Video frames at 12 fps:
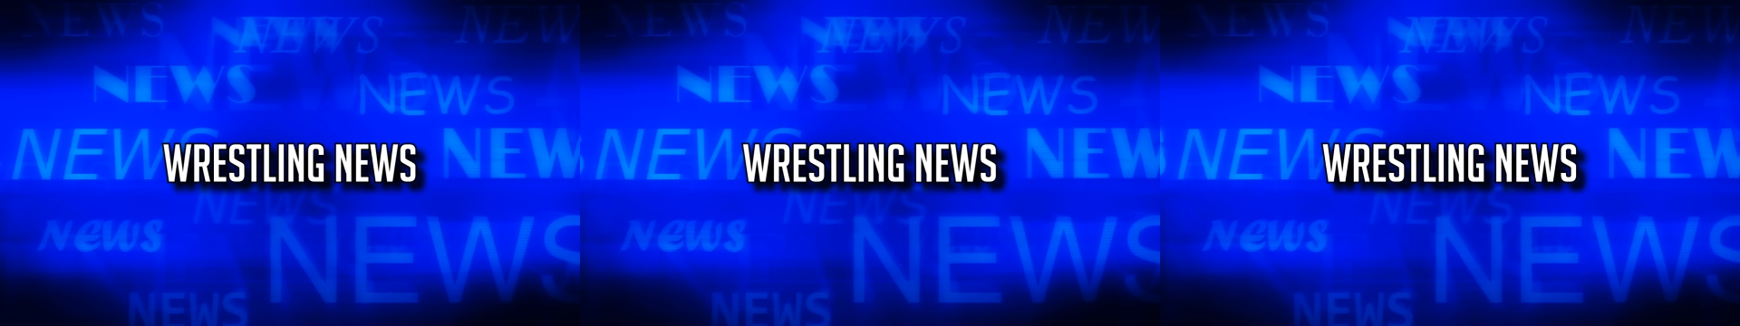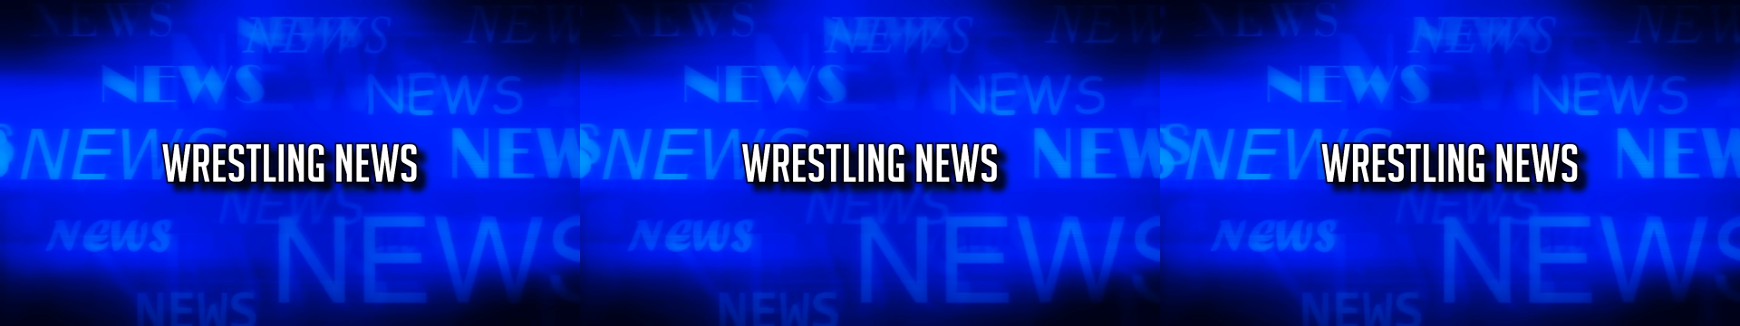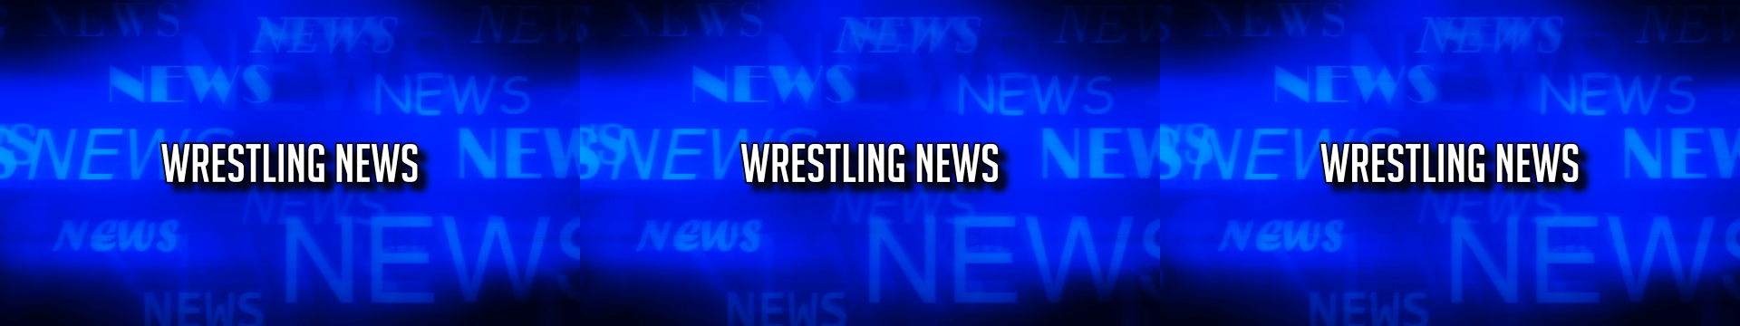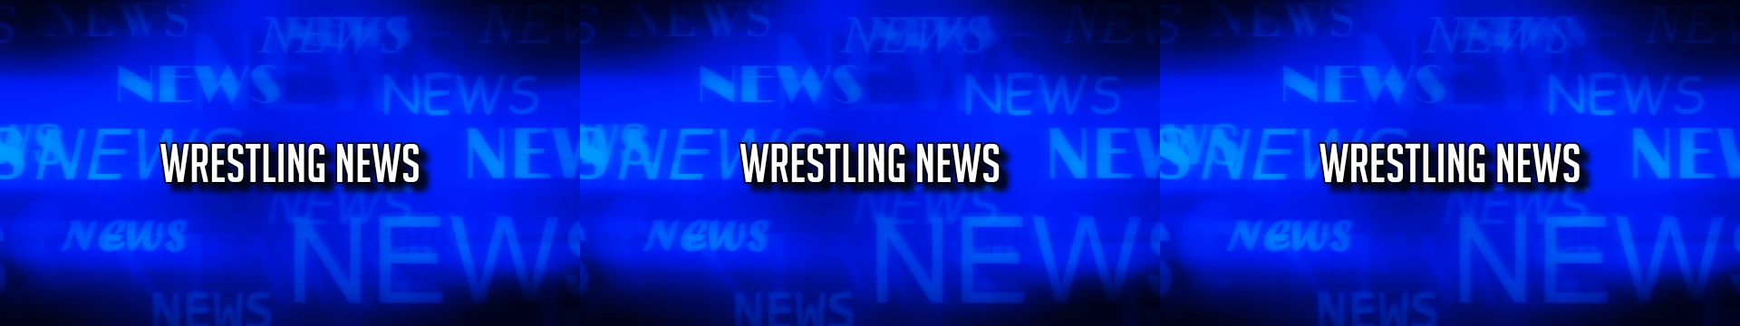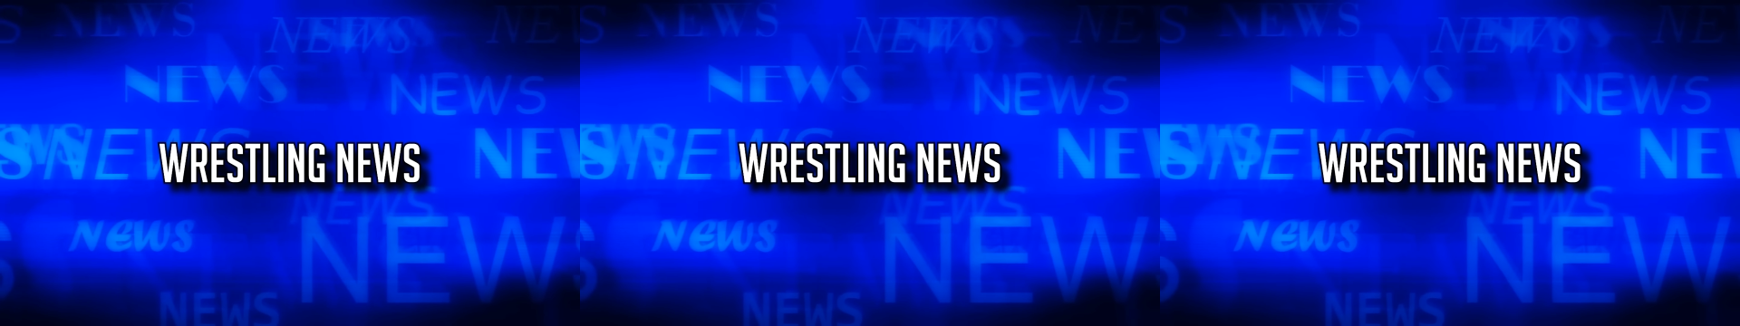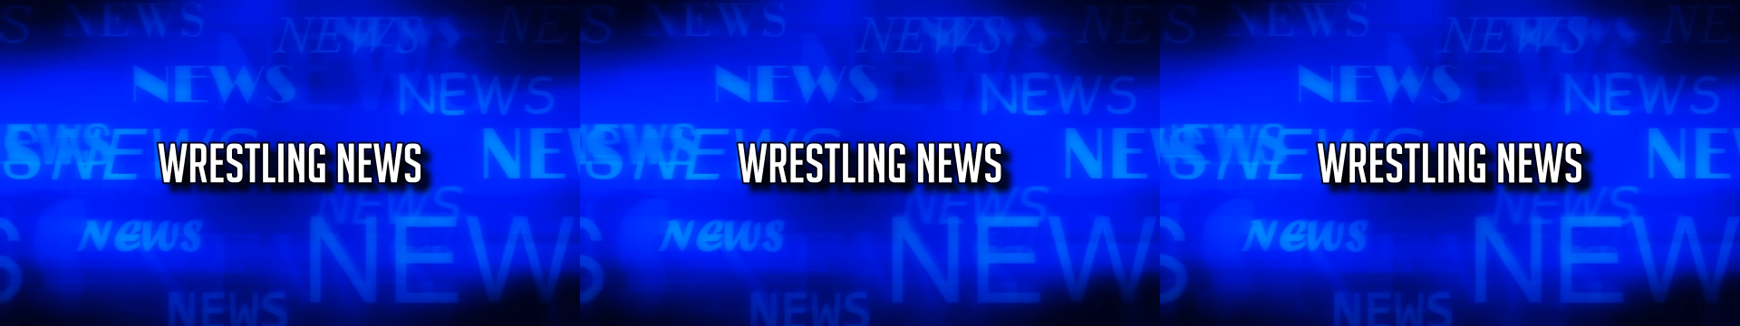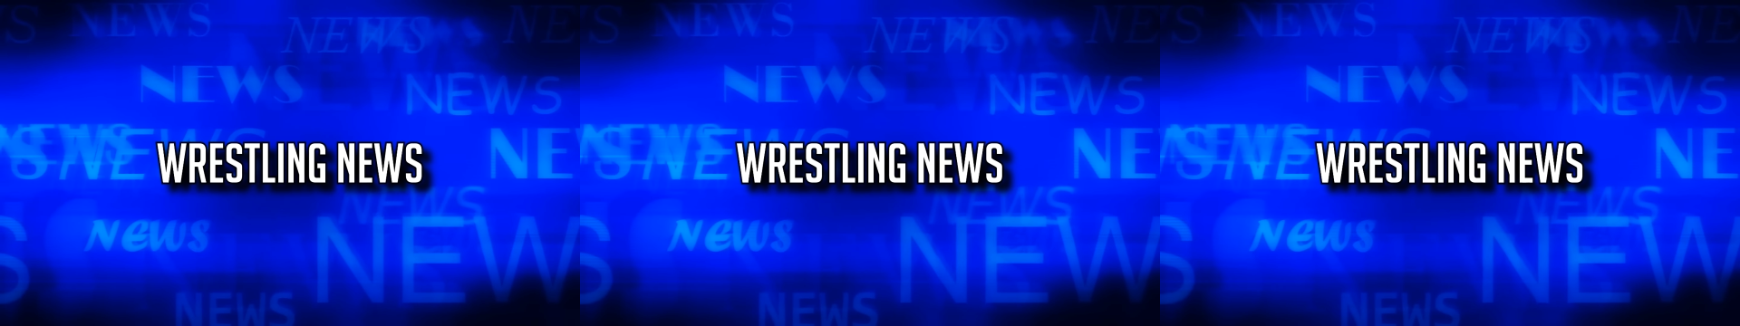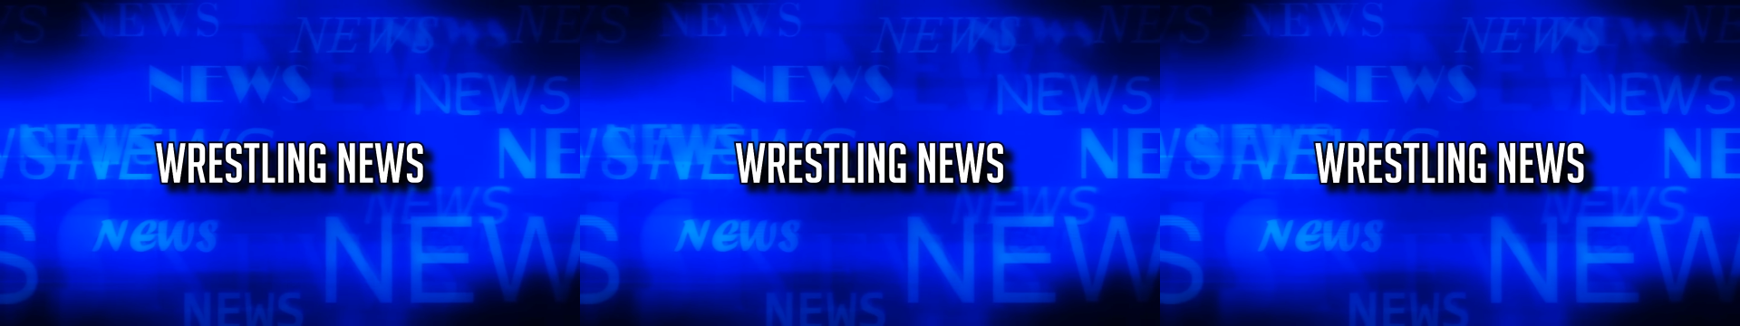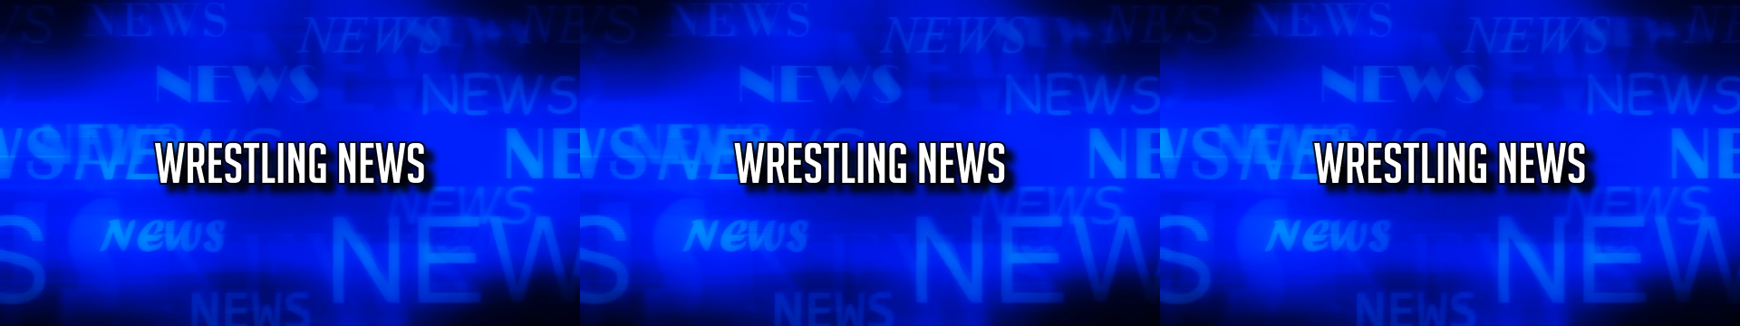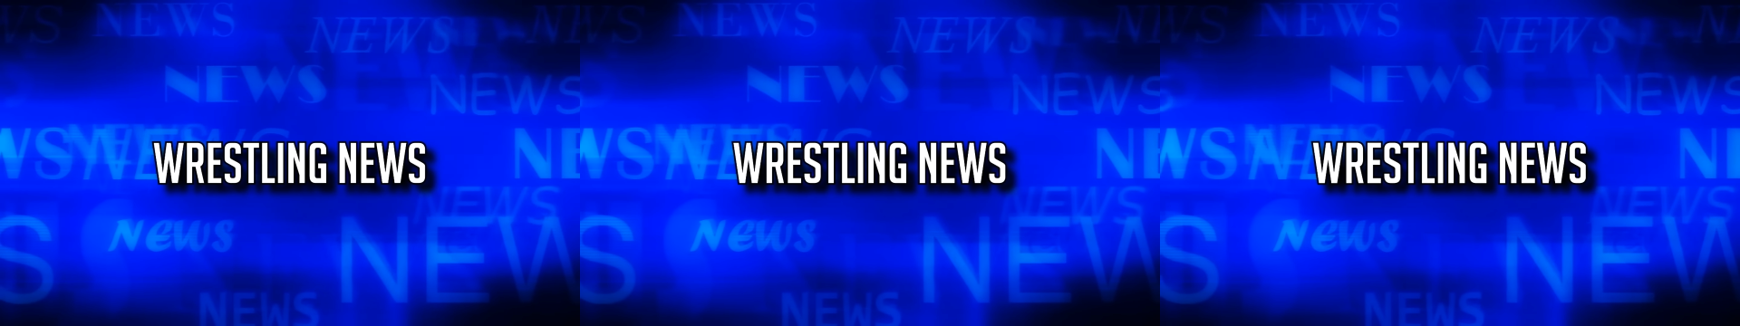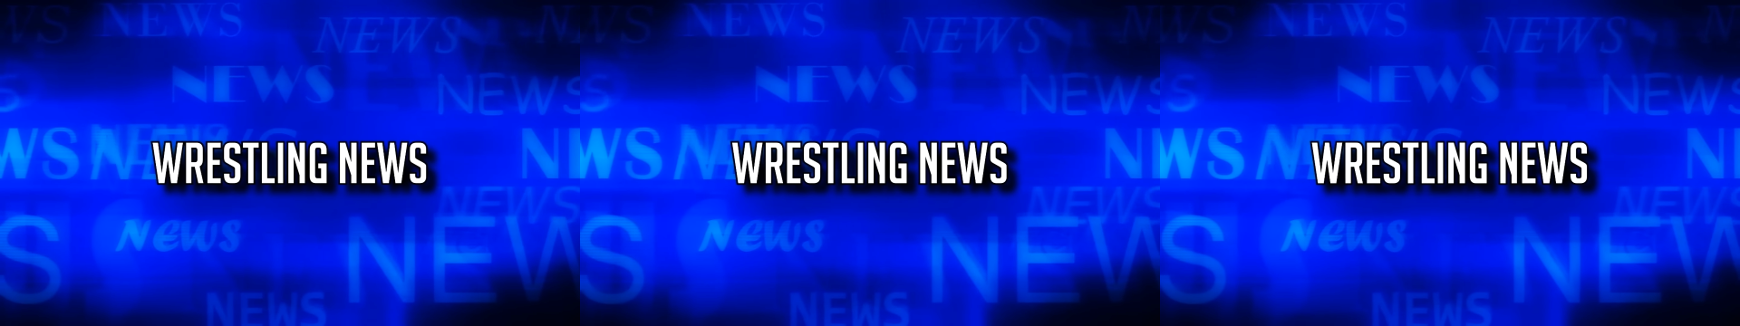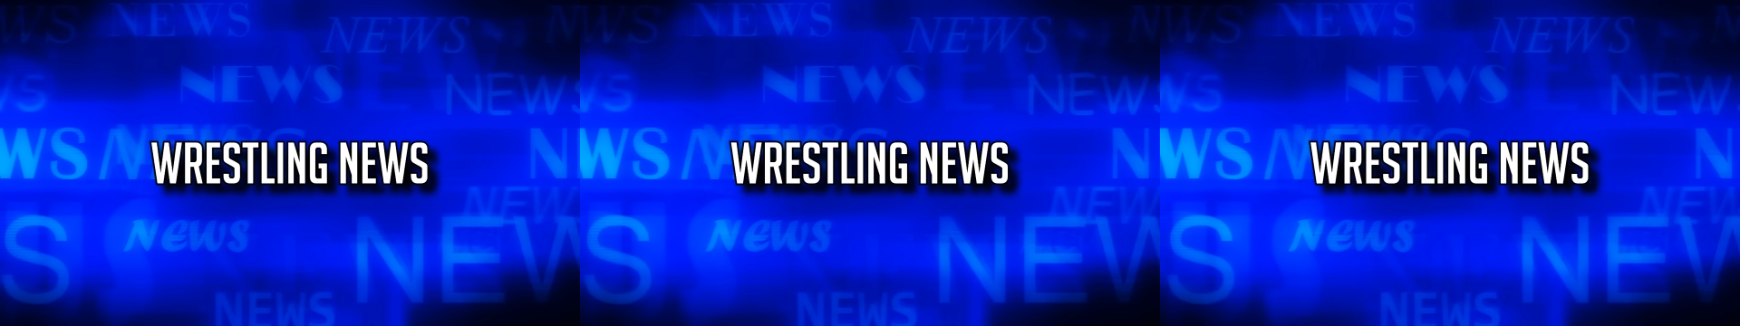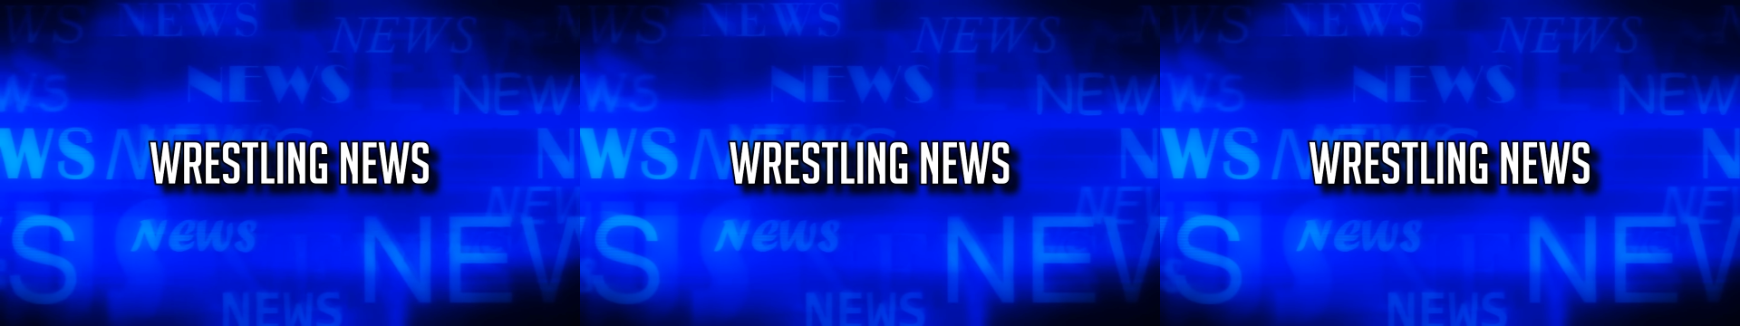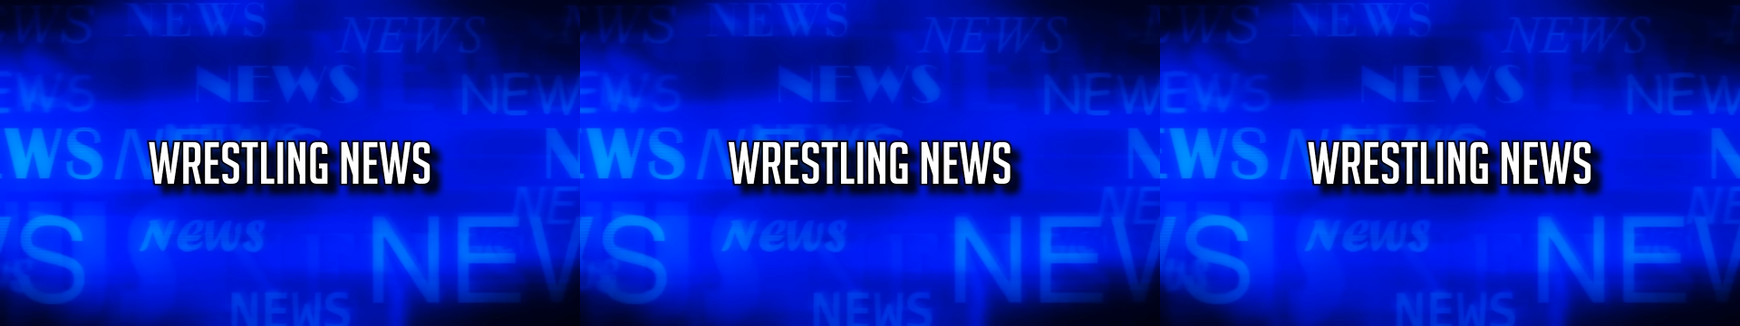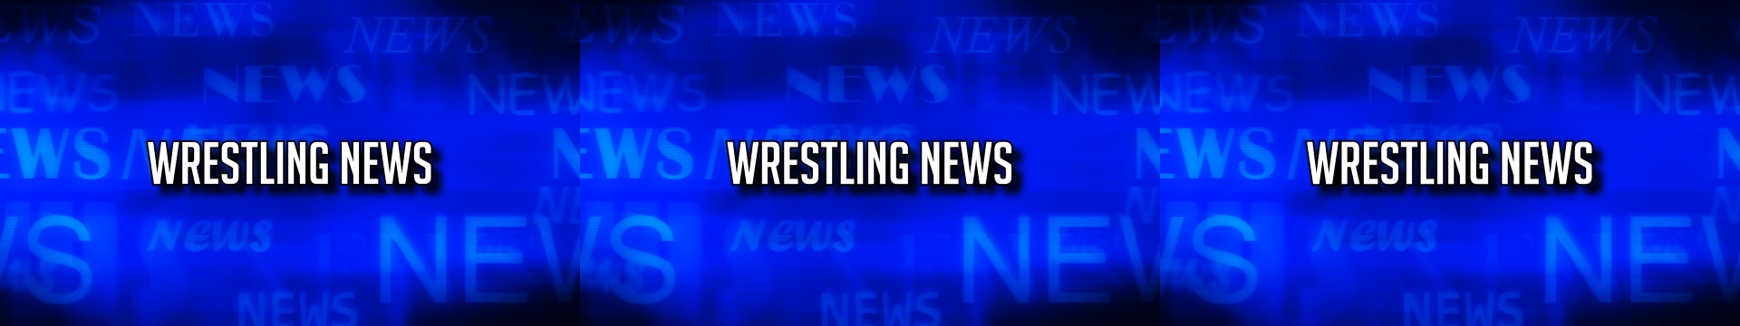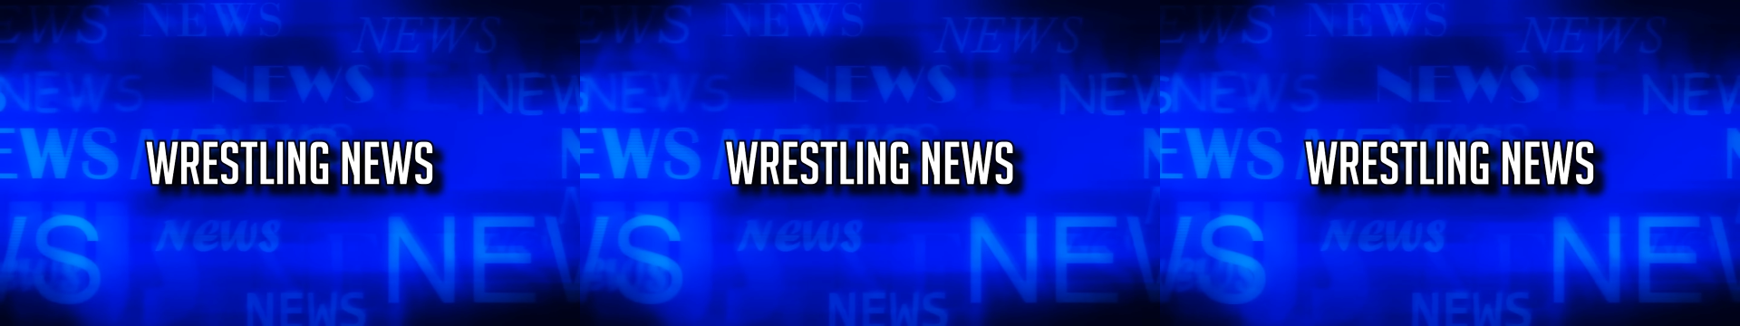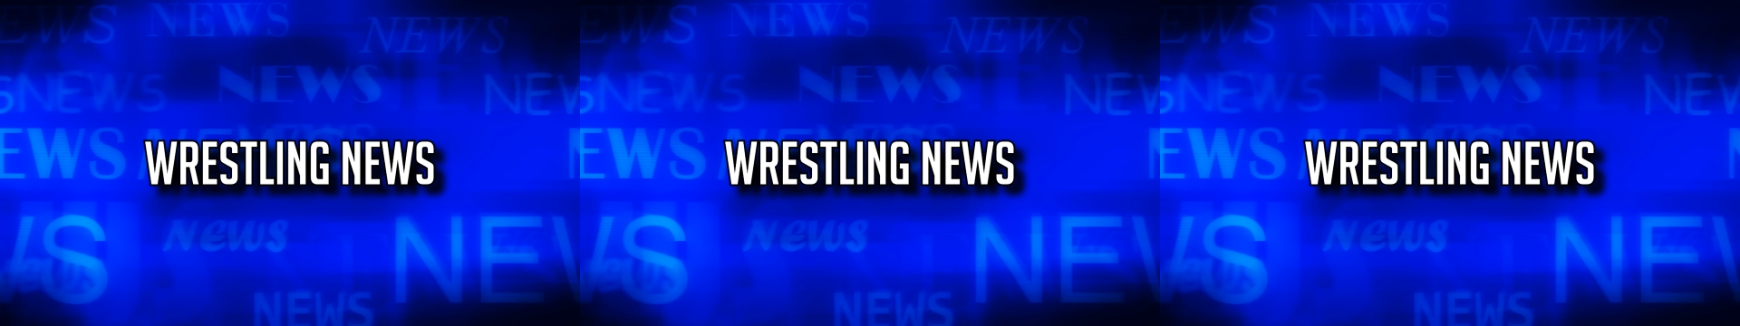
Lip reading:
Nobody's mouth can be seen.